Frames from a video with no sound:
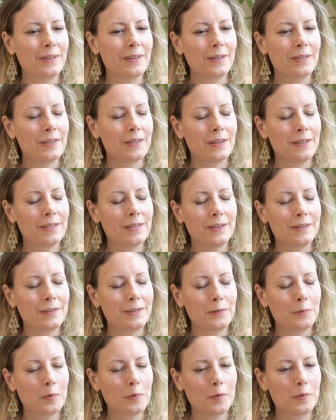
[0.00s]
and, and this
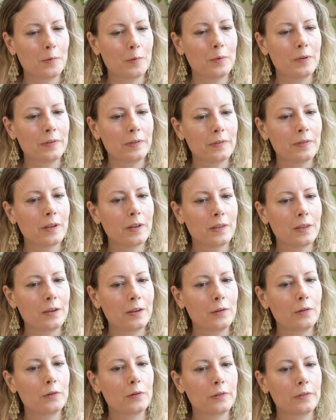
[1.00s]
is one of the reasons I
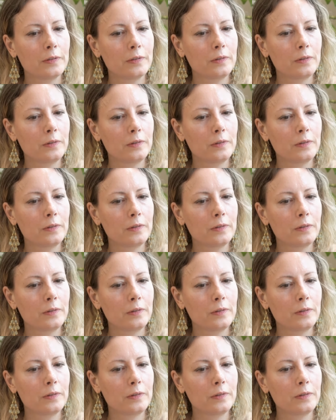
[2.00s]
think you're,